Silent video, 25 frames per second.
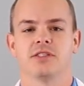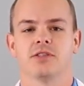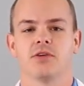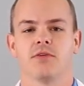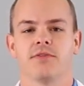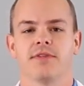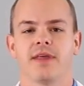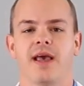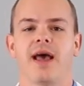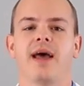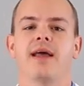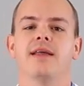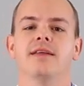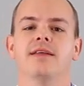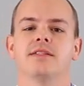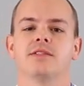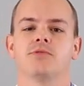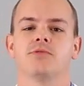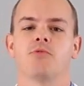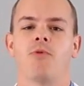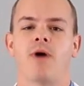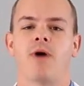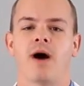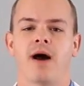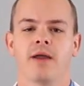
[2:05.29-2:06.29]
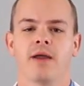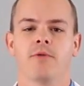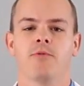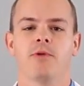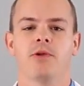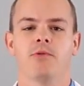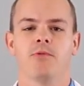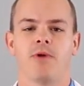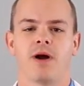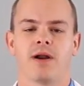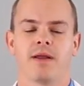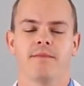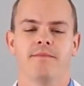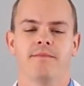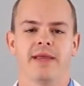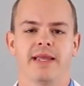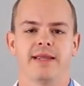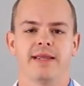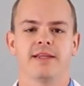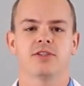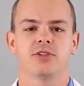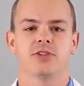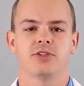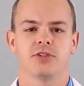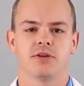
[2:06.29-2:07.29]
So that is why we want to
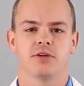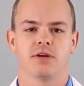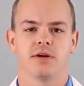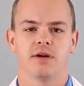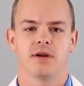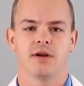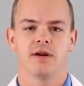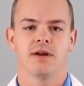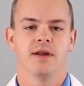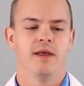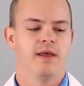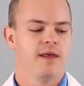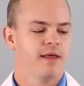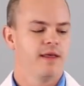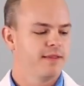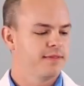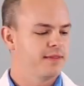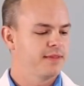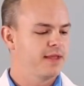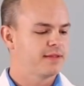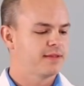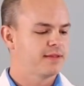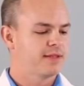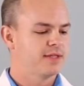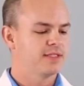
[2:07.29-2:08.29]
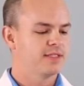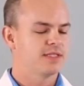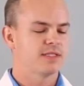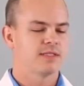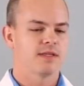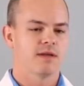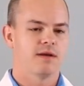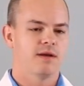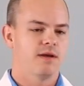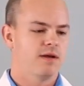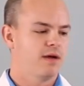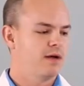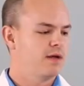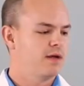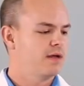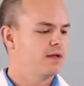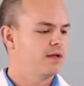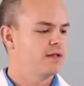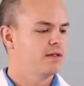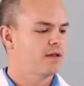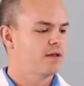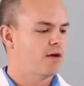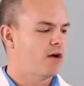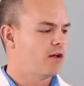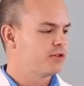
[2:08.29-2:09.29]
make sure that this
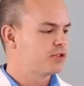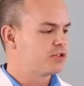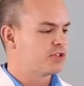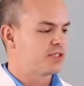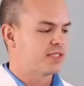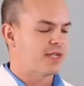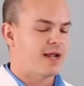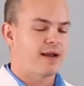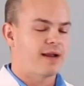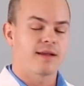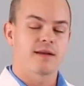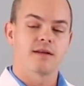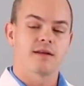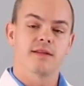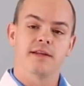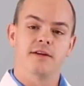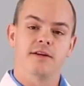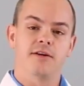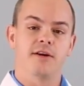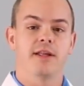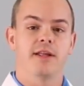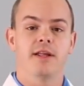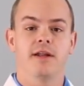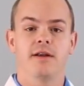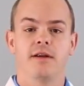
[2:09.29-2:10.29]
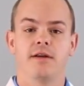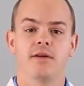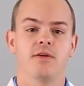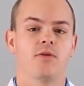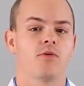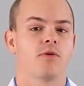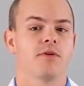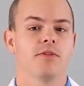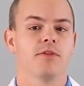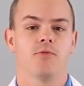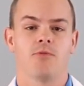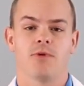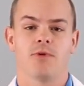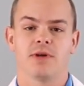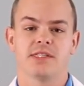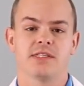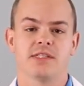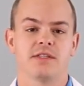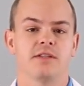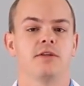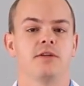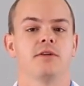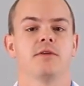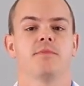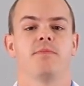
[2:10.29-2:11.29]
uh, ultrasonic cleaner here, or the ones
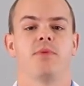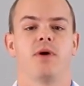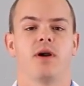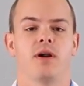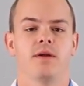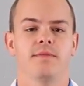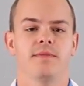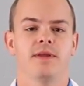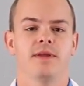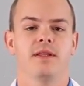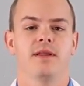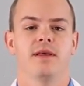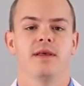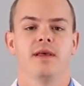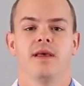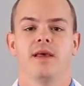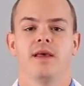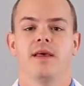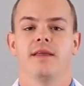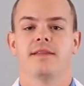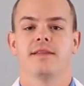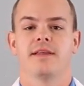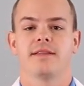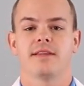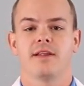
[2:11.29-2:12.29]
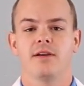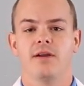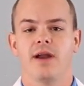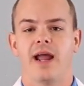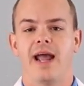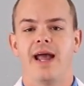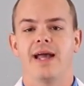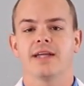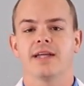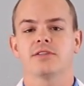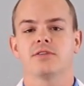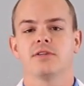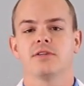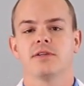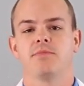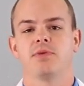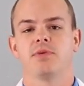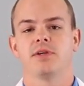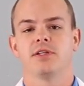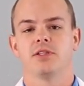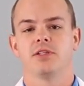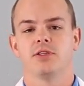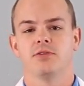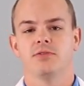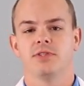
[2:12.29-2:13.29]
in your department, that they're actually
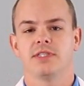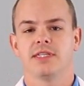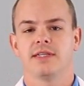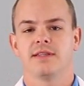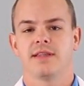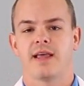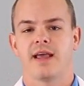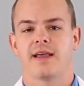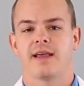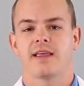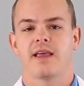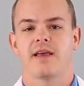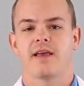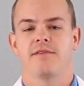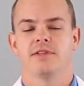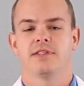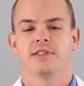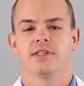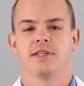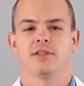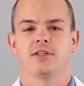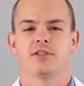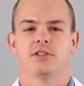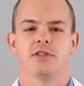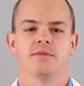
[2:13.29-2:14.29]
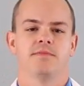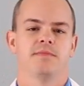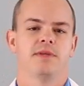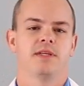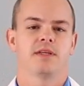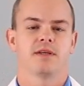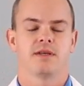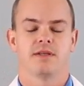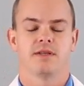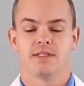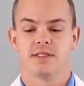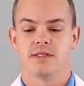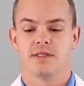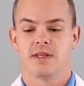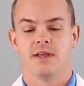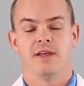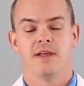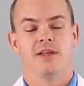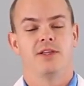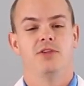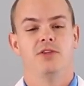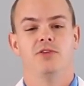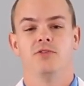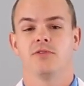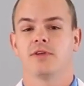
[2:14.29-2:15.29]
producing that cavitation, because
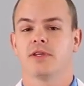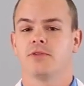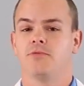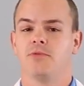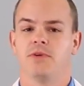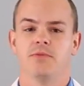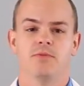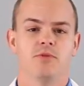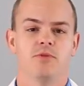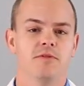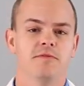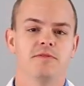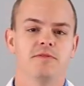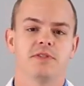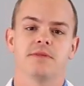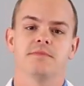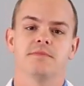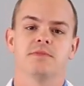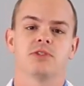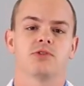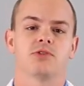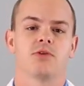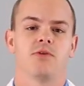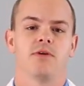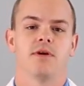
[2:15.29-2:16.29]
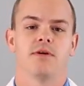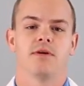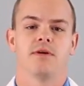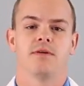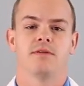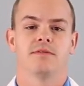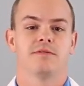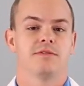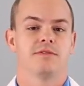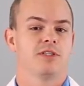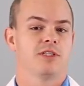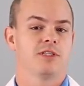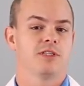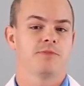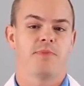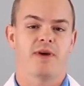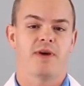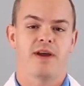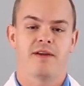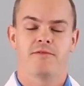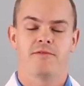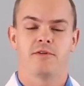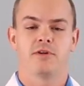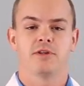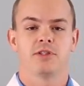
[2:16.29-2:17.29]
you can remove some soil just
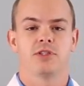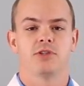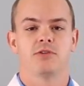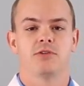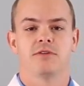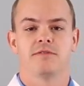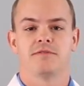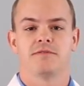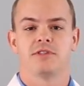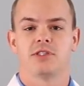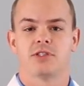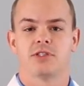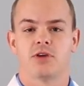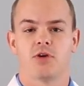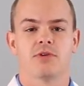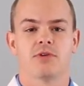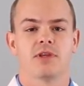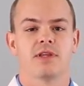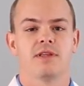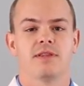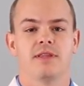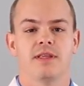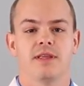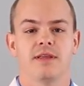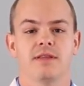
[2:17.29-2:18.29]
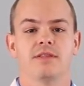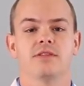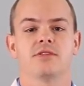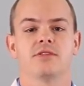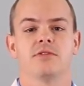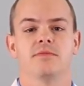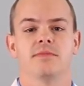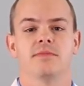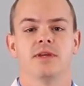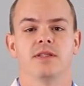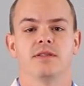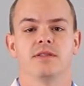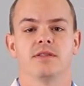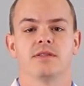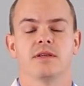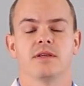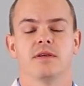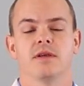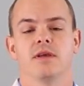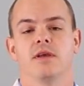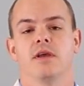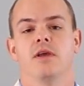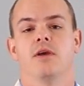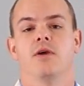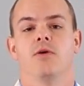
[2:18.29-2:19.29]
by virtue of soaking the instruments.
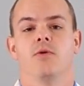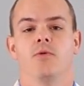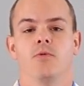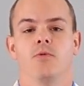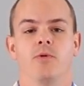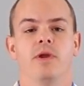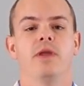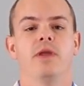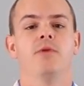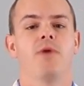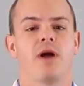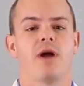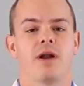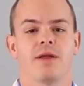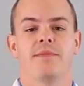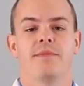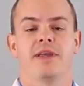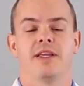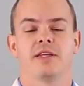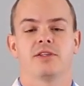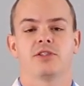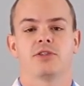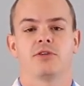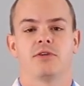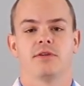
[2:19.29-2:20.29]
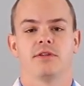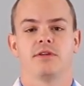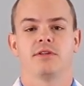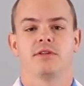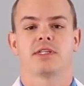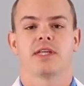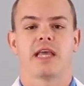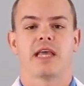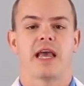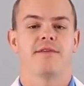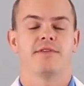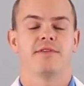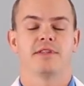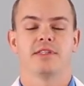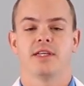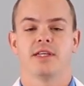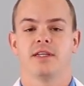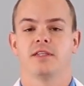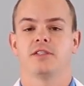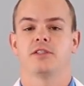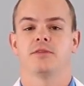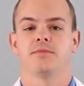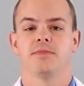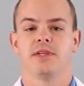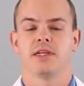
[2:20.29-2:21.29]
We want to make sure there's
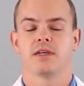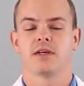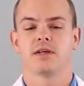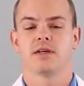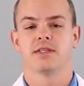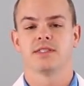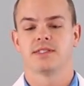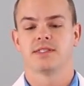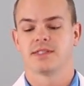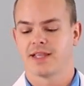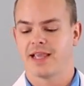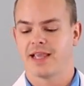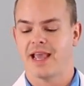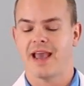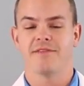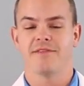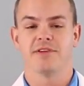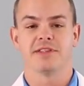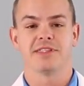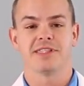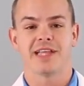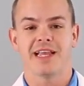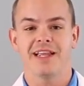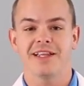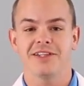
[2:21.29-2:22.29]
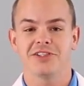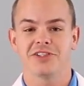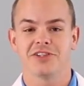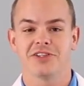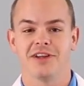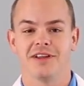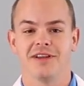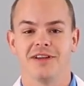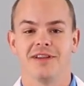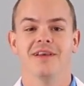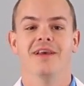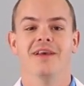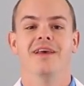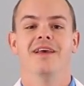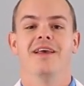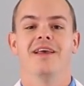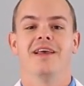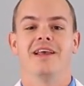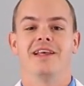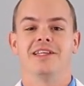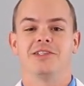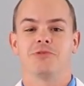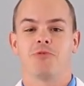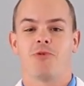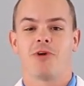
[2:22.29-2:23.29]
cavitation, because cavitation
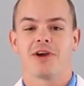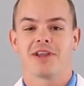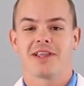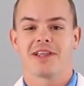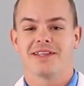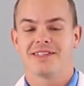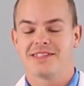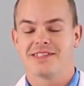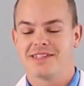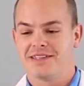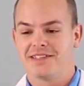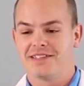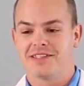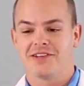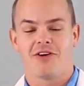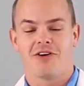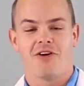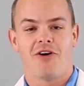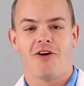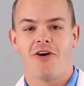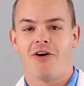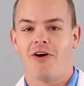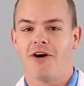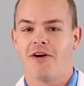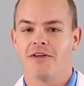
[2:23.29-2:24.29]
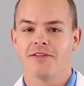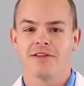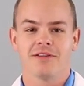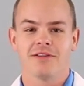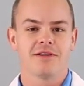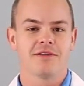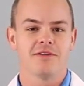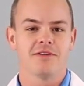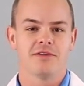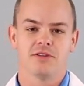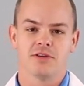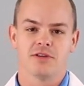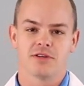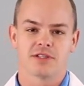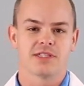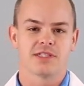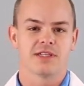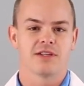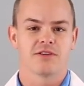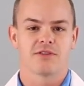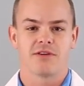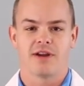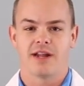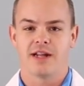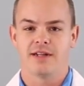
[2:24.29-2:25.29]
is what gets into all the little nooks
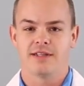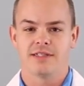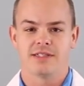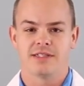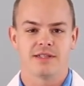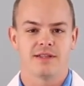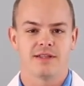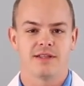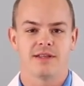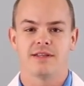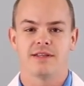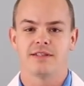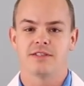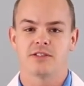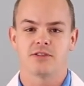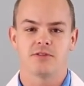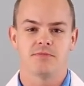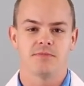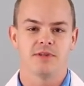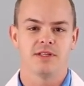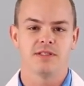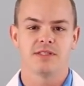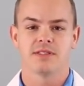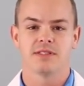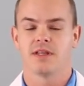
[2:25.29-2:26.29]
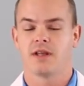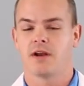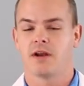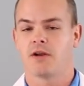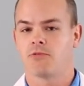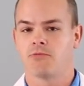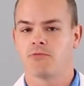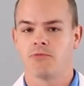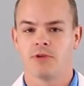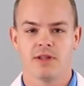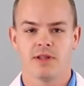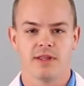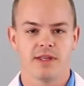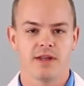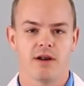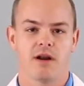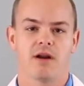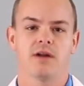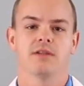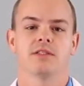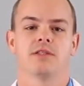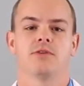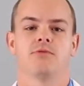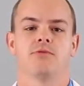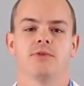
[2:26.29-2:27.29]
and crannies in the instruments that are really
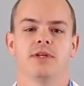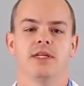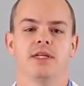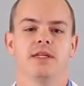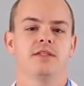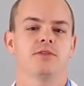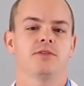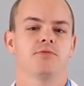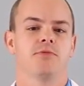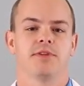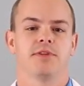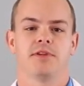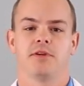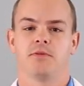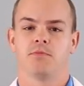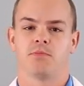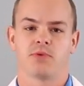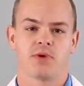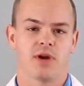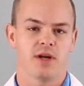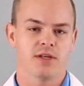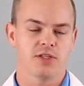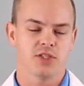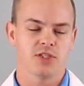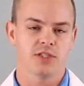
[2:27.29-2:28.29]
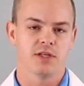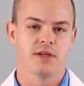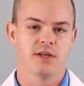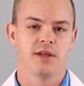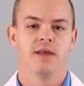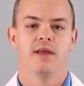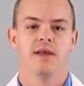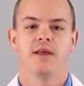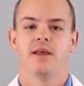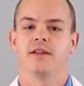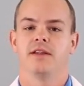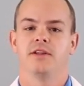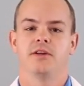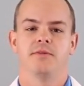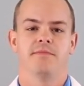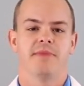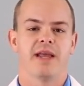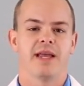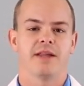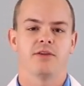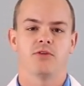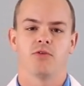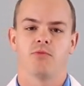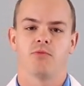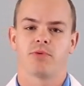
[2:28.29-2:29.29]
hard to reach with your brush and your
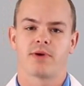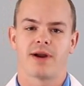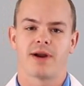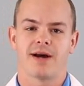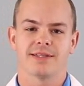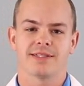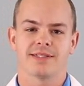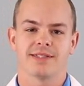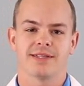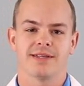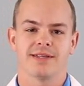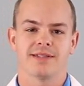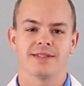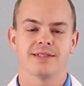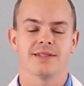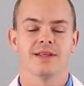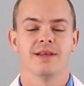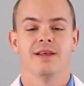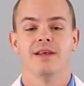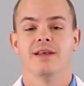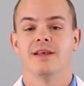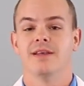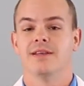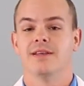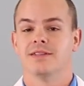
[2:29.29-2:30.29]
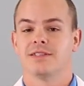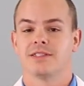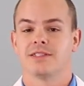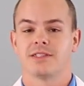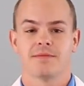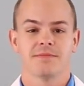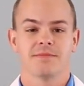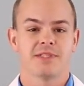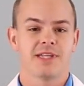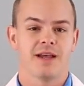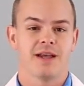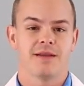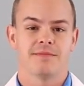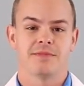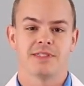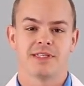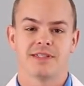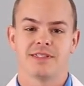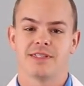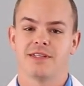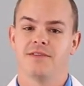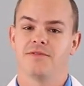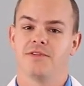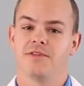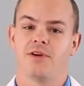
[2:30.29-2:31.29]
manual process. Sometimes
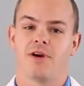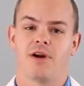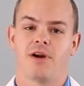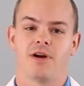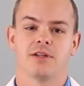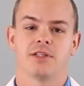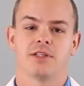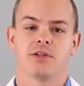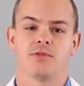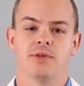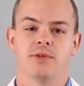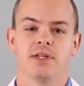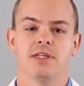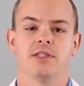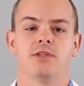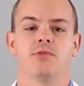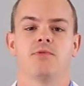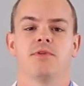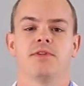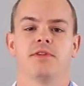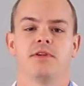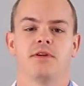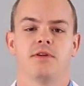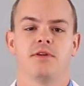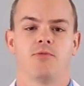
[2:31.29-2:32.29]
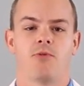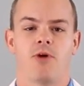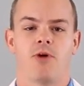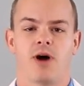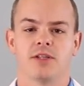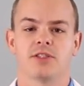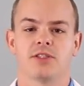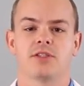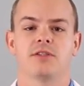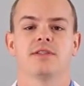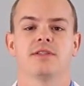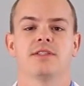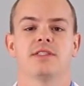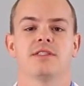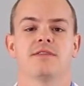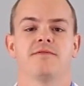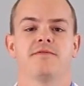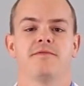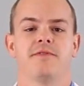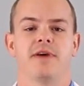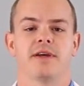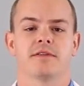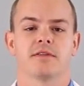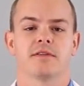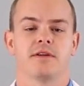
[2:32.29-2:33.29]
it's even hard to reach with your washer
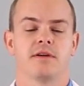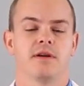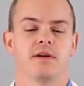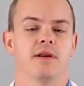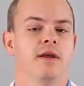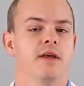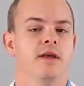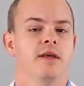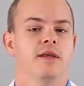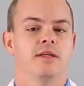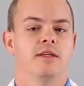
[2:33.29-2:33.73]
disinfector.